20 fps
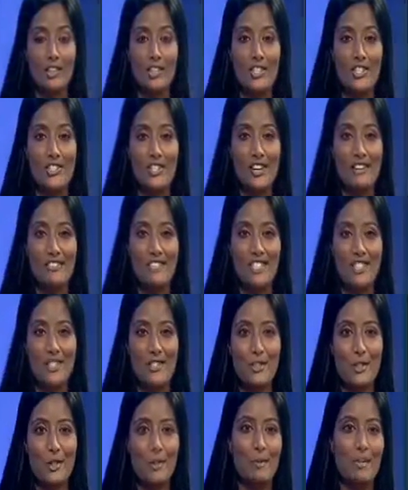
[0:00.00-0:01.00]
services
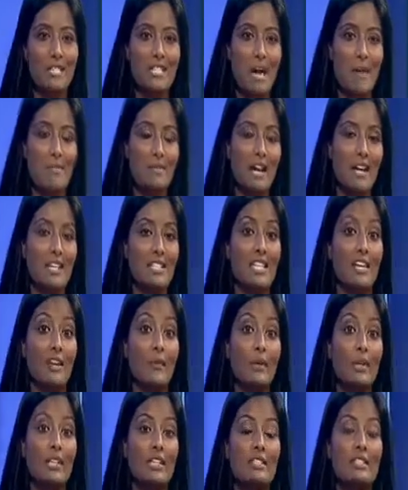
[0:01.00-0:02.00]
group Adapt IT
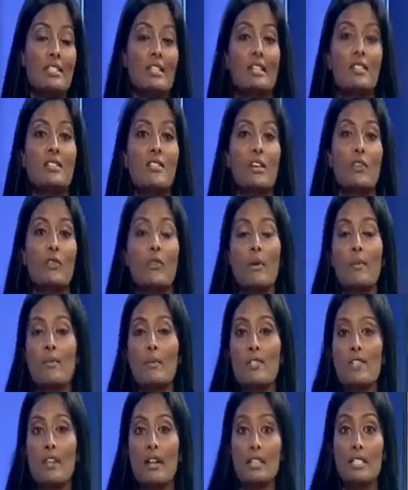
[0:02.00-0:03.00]
released its interim
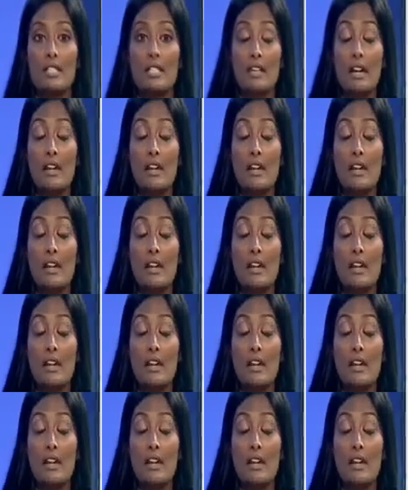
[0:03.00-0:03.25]
results today,